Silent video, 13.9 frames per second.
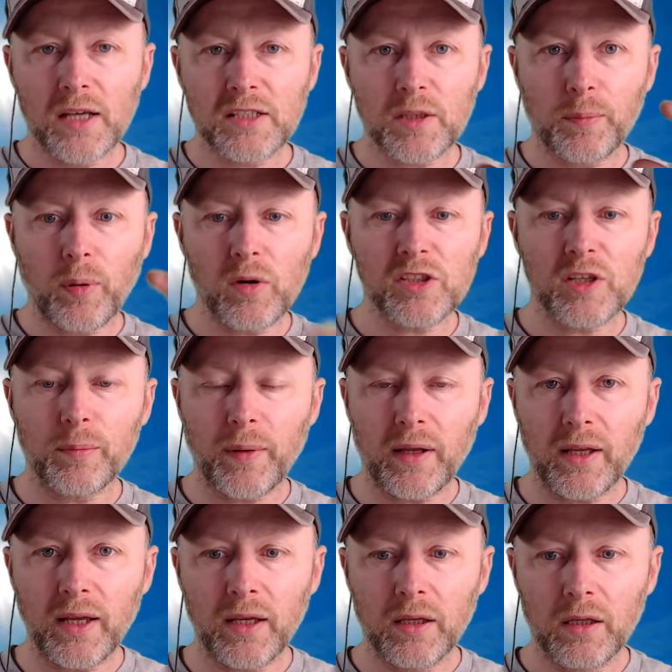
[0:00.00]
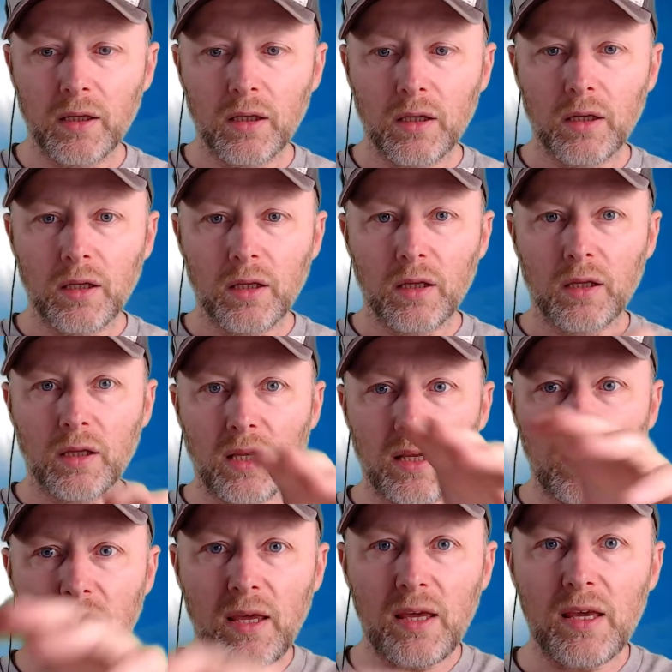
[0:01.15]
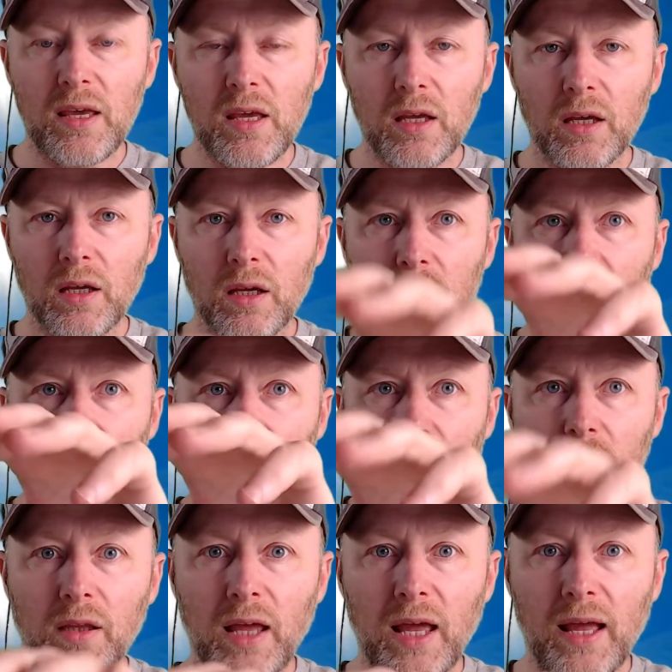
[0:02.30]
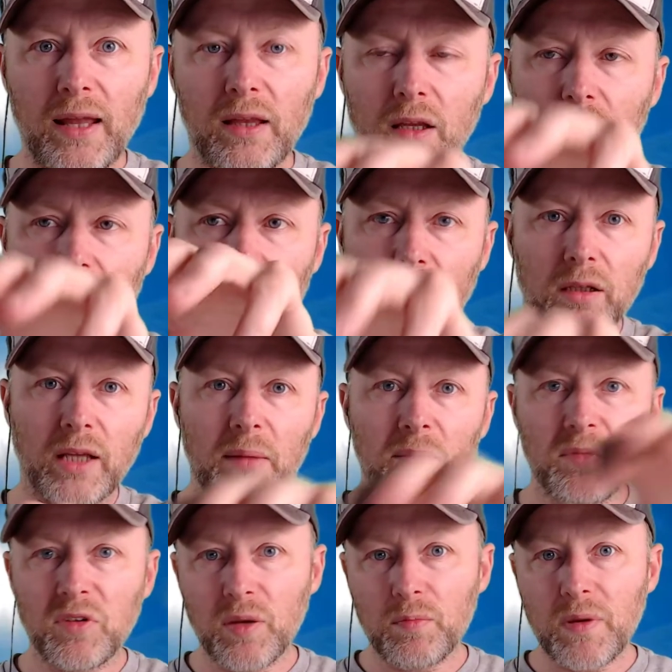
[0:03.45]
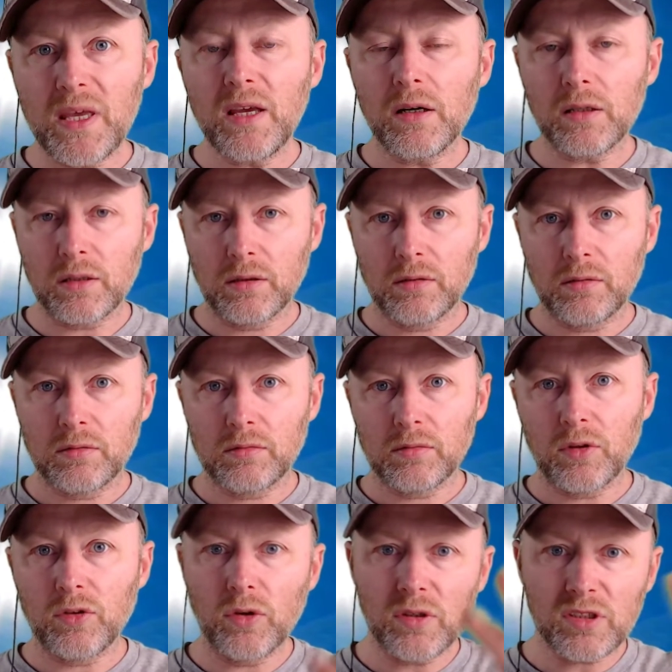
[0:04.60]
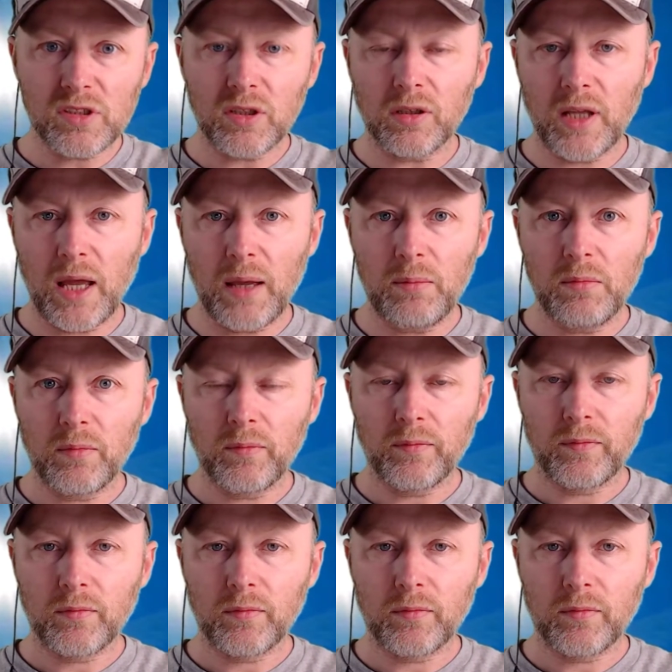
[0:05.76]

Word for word: It's a possibility that he then claimed to be her, used her name